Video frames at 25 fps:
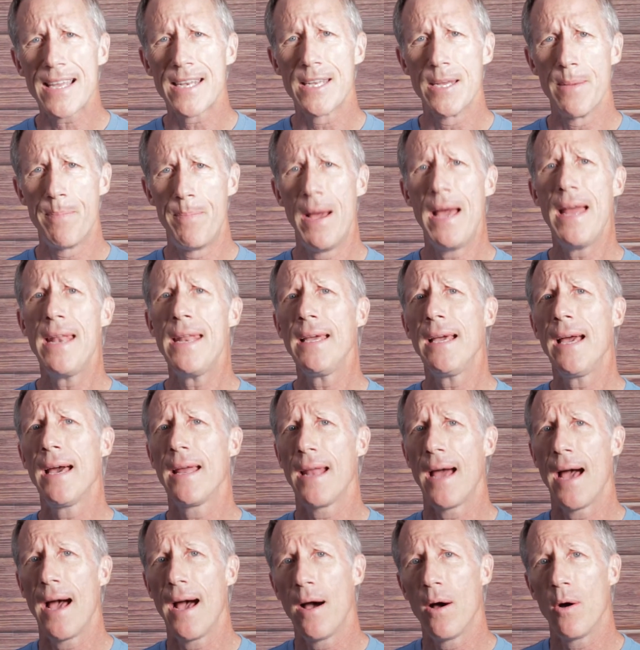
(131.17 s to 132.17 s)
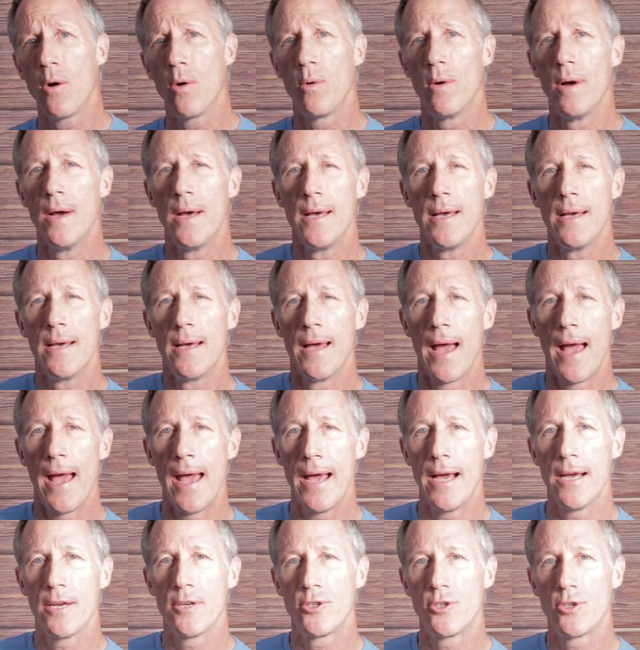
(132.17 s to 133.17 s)
depending on how
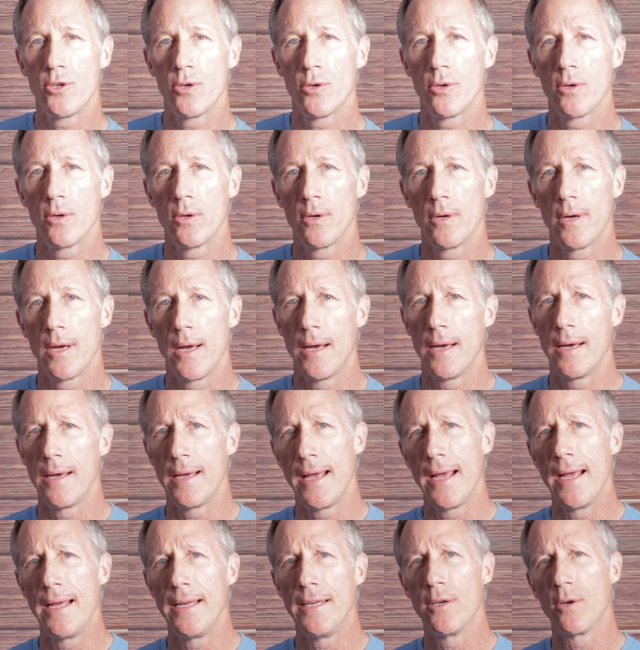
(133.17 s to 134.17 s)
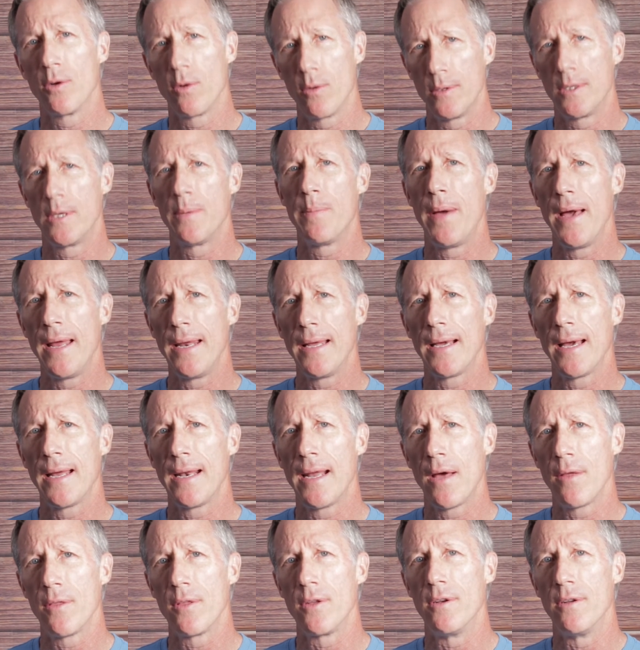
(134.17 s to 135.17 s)
Azure uh, AD, or depending
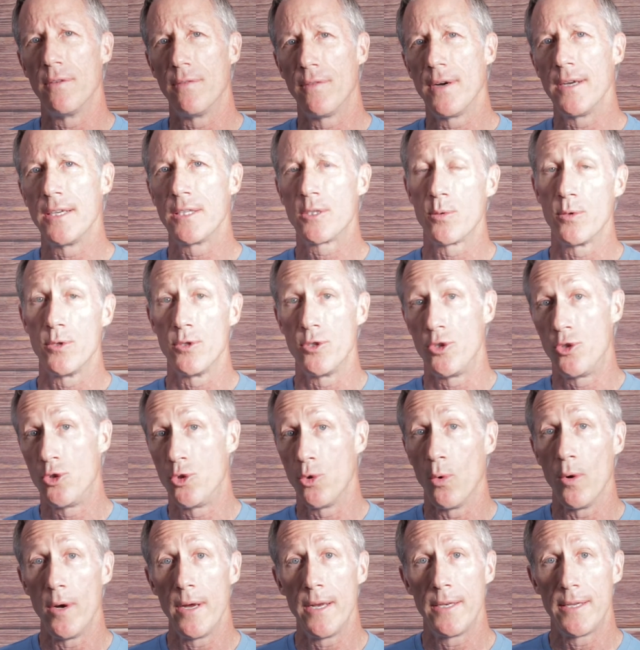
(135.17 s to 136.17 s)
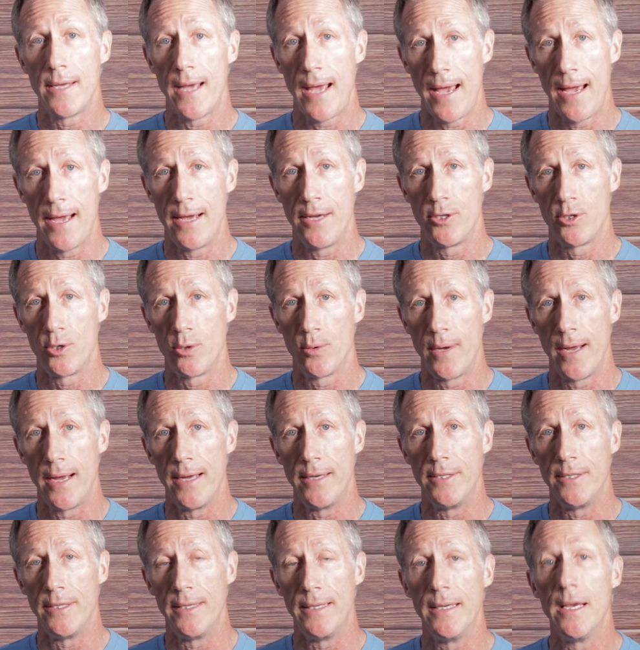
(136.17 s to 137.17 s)
on how the device was joined to Azure
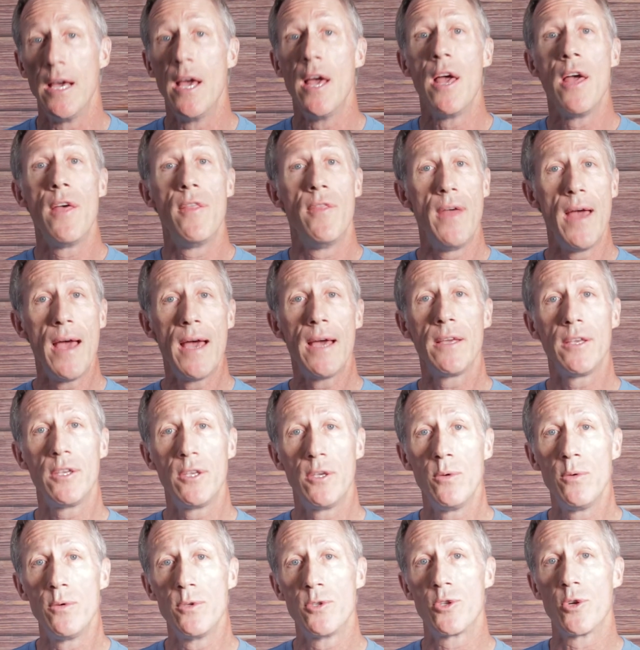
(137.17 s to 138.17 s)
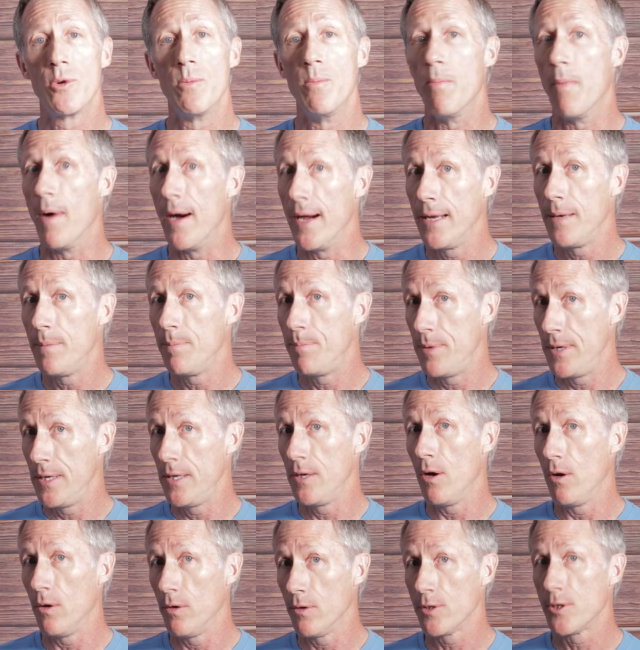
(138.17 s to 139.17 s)
AD, that user might
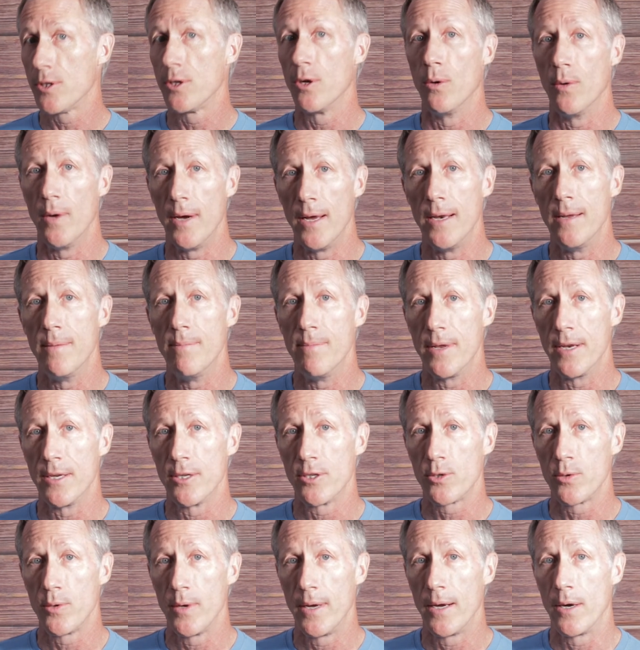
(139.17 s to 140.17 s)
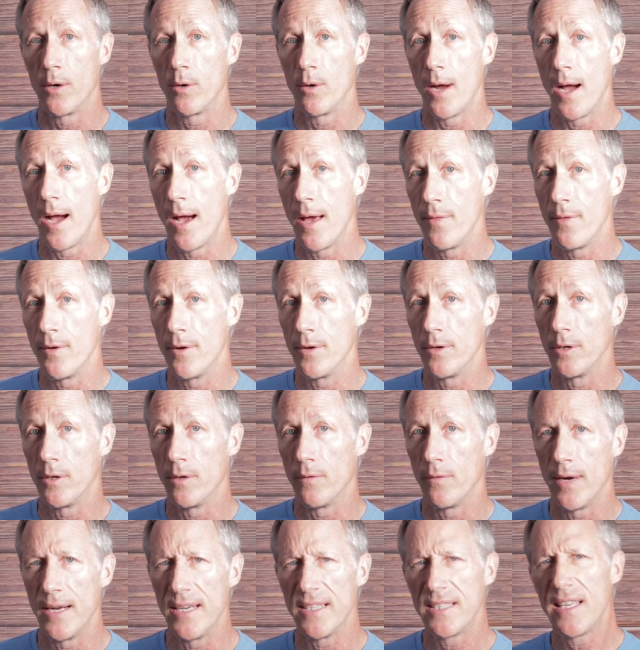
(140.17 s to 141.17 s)
be also an administrator on their
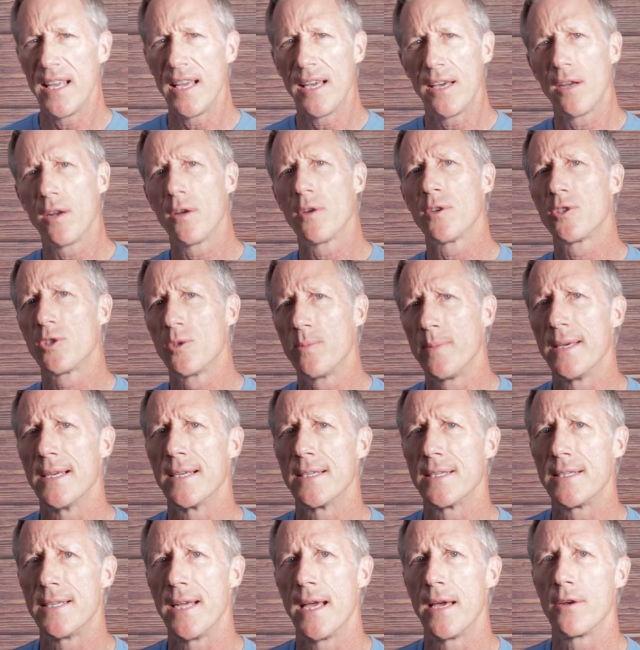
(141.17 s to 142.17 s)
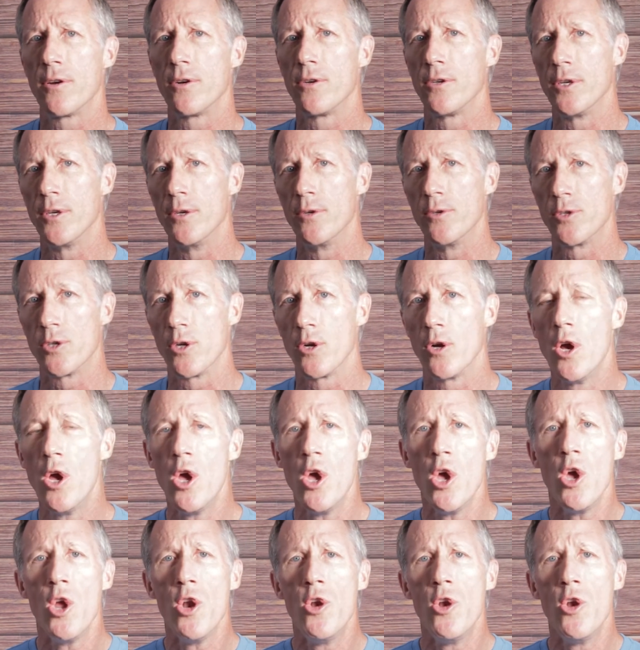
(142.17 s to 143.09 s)
device. They can also be a standard user.